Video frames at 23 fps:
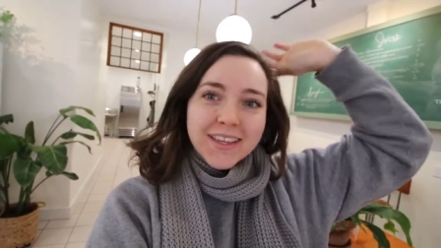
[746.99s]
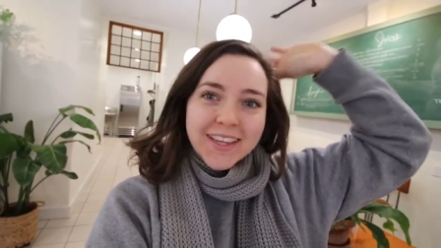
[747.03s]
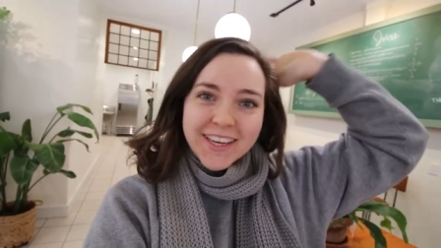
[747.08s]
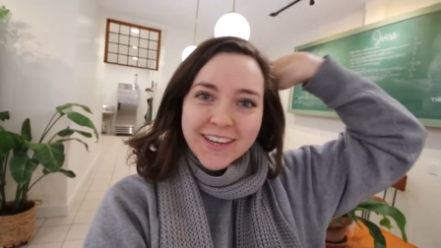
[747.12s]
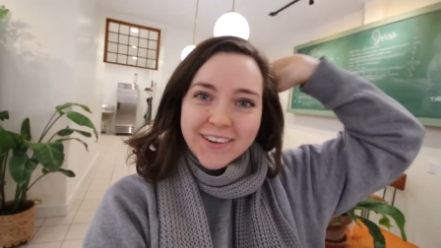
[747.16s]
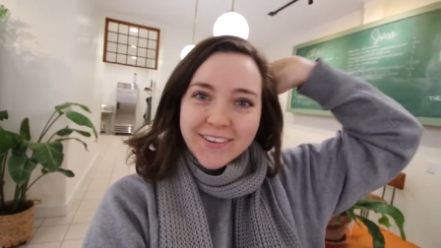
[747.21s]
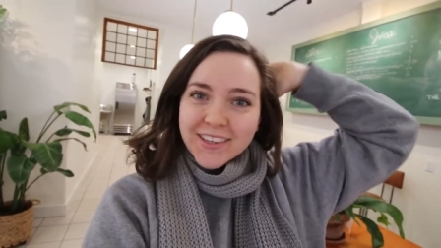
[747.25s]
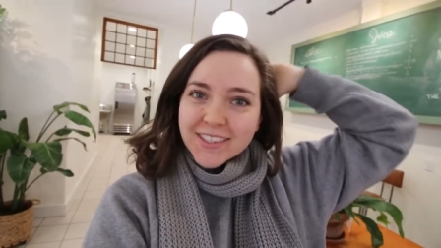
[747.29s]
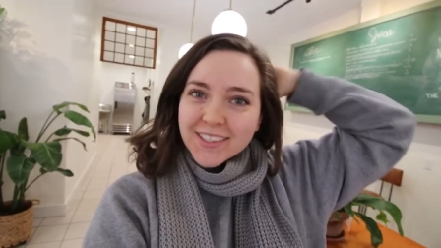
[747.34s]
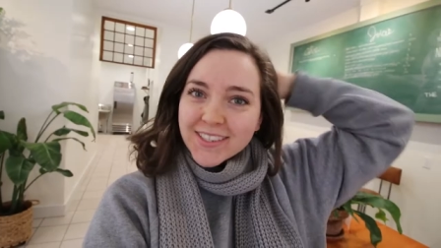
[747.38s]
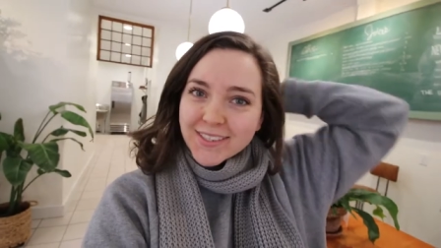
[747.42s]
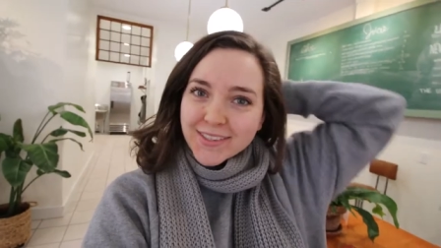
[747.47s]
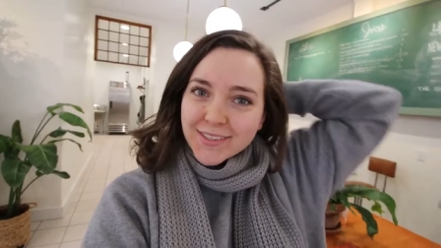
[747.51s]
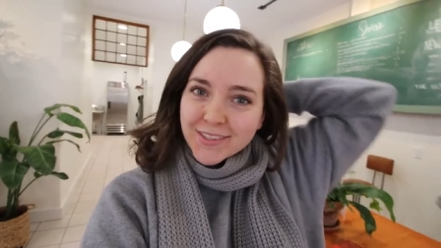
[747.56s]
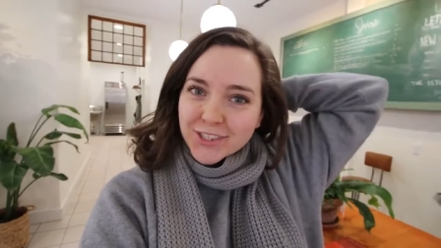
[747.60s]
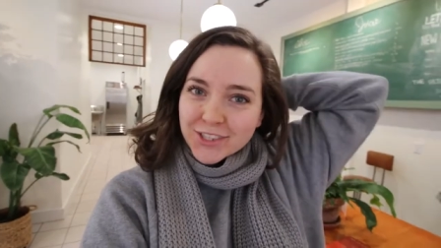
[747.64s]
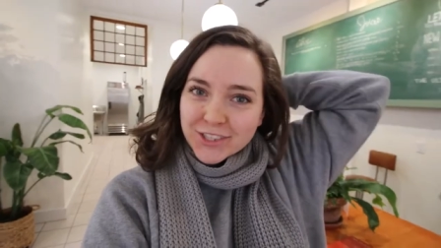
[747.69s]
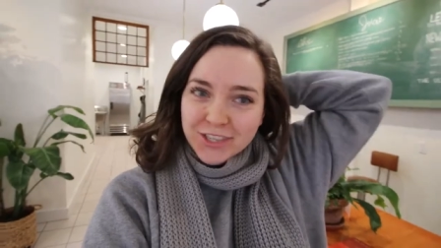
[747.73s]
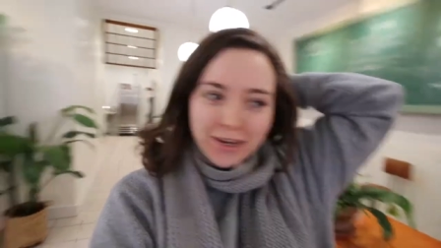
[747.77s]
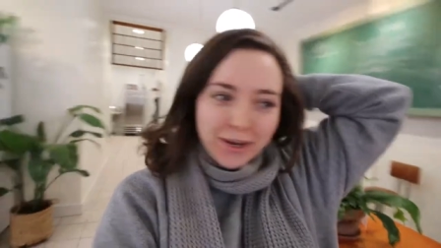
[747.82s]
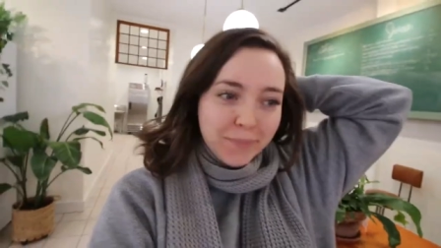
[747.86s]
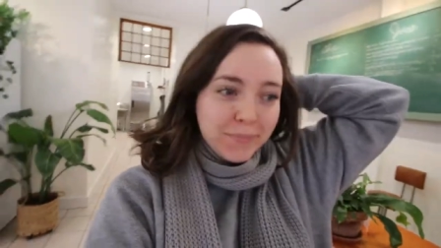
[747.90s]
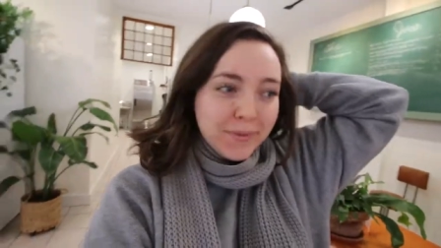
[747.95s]
thing was in the
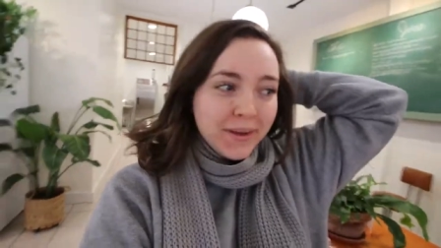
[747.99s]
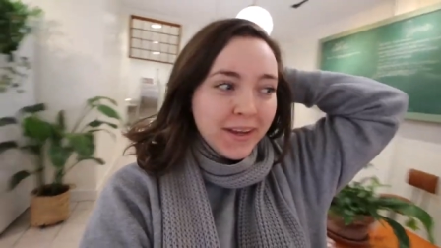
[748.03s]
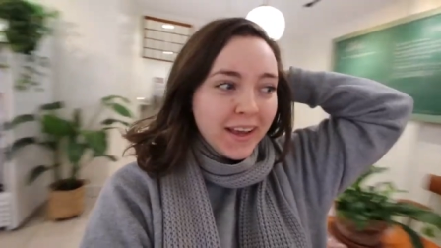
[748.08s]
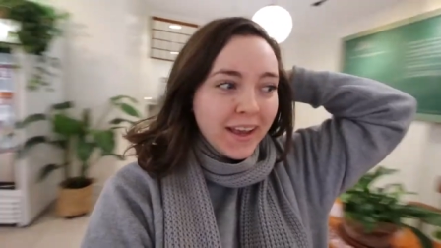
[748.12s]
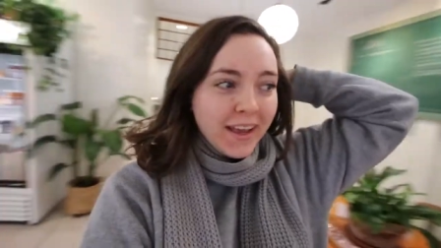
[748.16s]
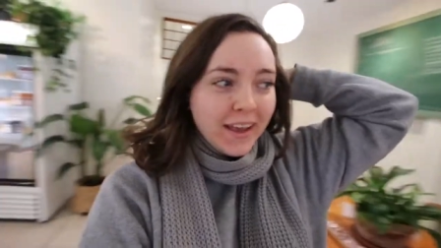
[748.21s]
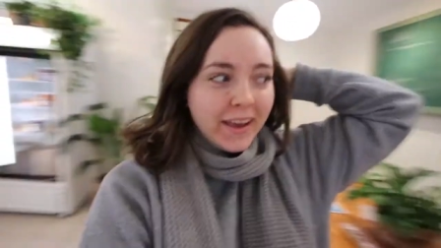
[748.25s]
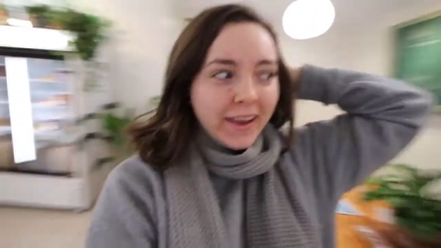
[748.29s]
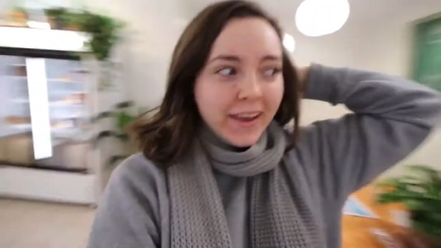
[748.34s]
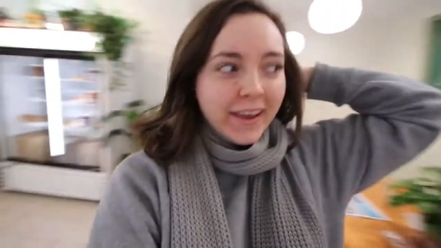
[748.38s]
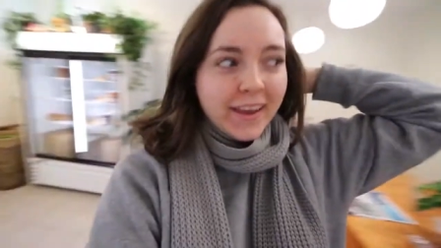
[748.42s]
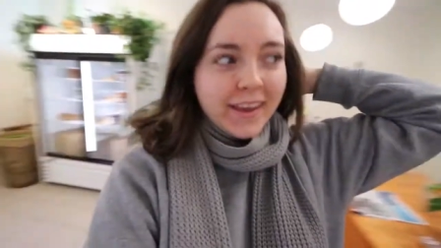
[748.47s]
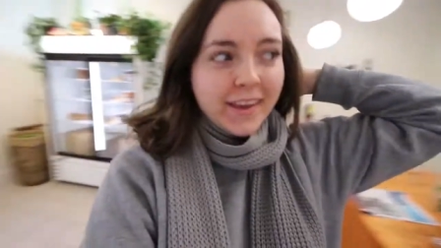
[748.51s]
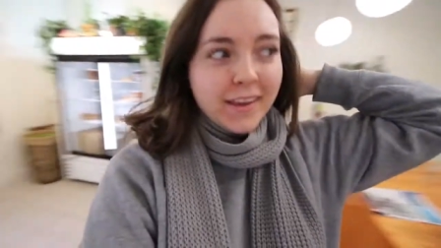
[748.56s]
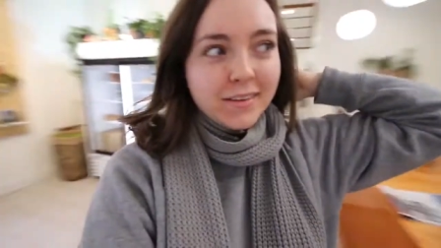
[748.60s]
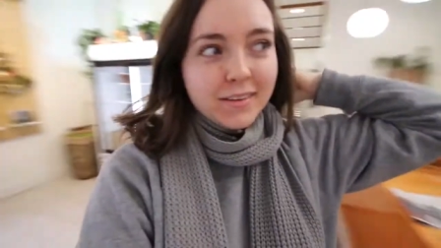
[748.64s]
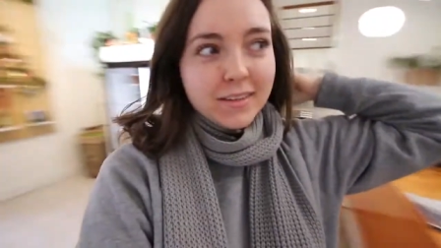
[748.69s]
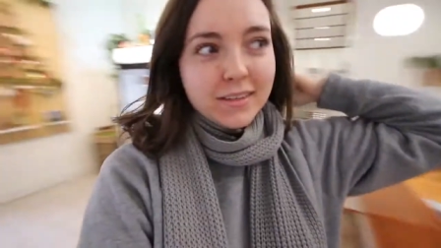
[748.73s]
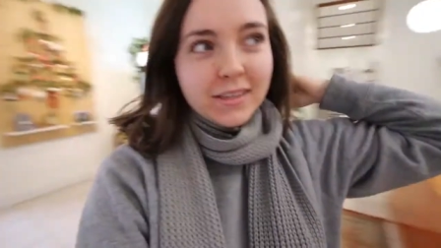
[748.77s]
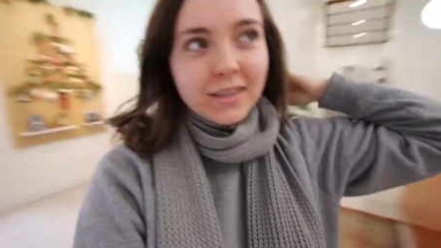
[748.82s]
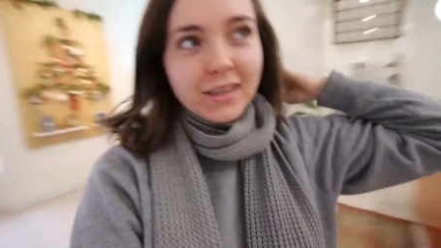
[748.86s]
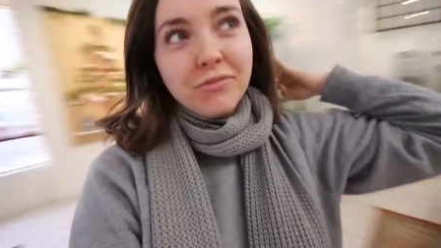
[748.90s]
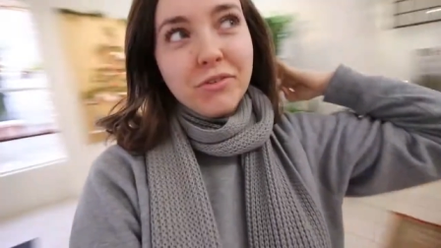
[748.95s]
shop
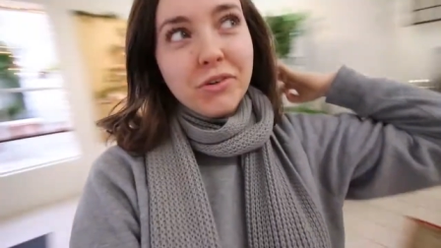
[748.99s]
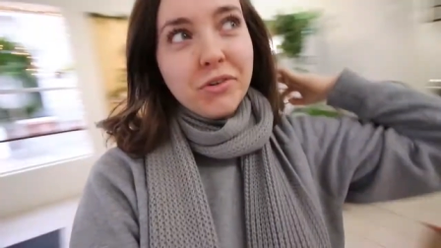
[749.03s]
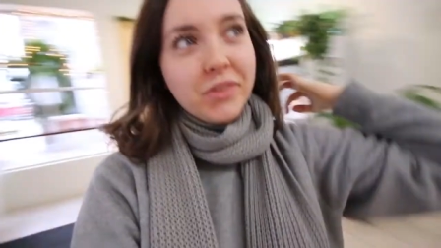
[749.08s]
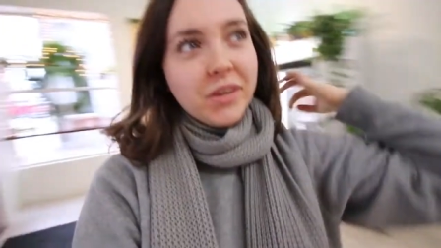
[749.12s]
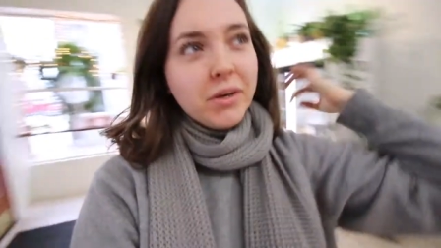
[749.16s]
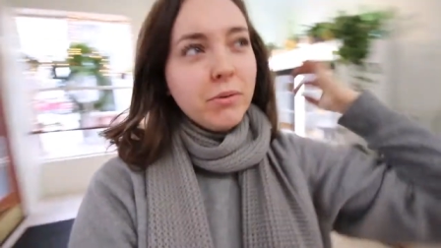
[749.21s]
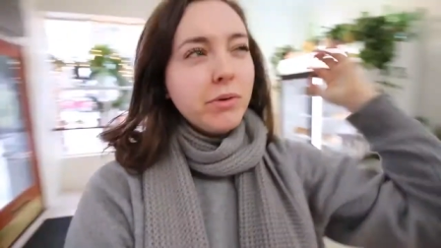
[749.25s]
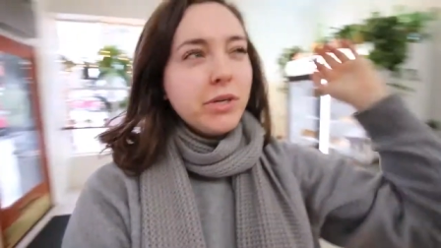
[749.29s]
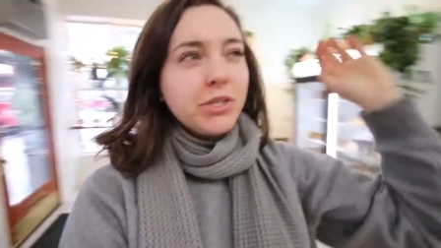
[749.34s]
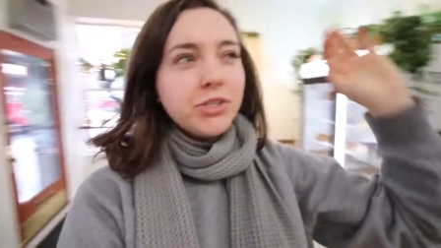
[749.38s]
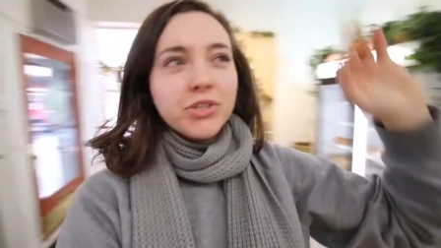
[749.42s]
and if you think we